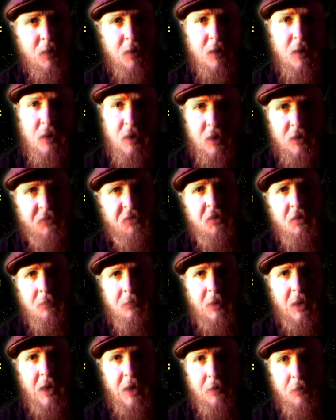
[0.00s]
an initiative
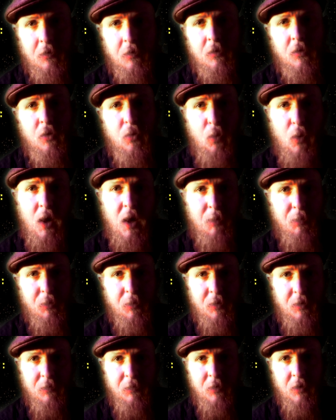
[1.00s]
ladder
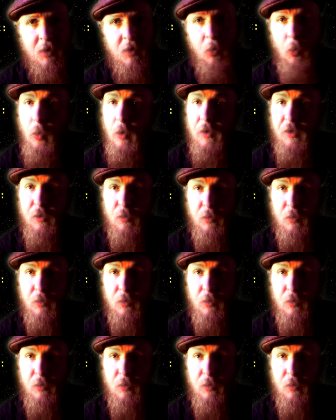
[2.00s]
cooperatively with the